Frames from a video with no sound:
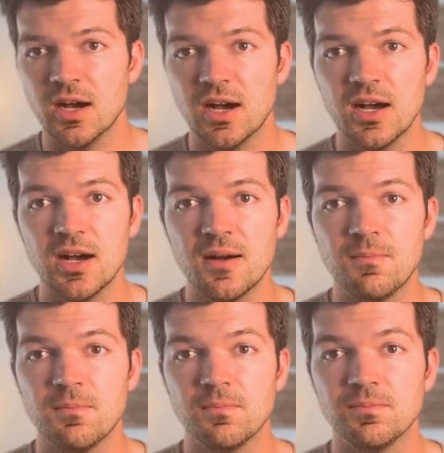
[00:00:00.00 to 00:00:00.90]

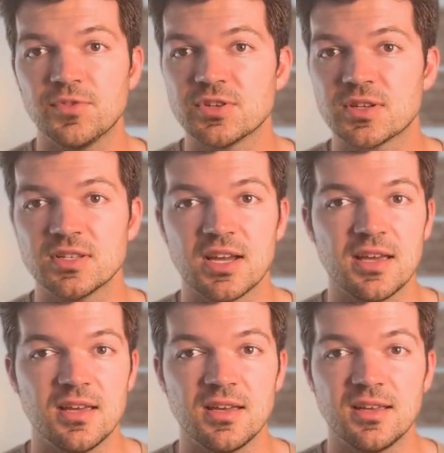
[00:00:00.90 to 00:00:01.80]
Um, just because I
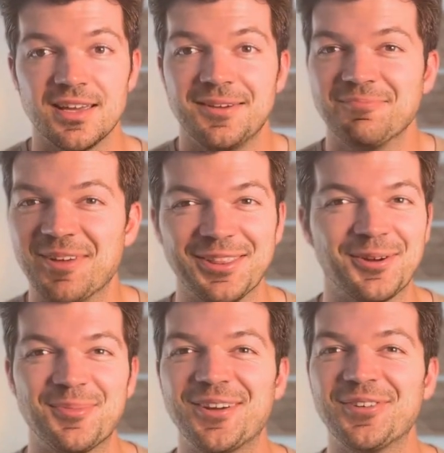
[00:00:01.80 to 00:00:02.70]
am a
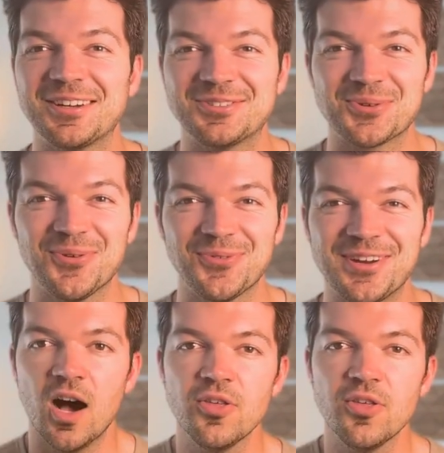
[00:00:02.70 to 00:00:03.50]
little bit of a control freak.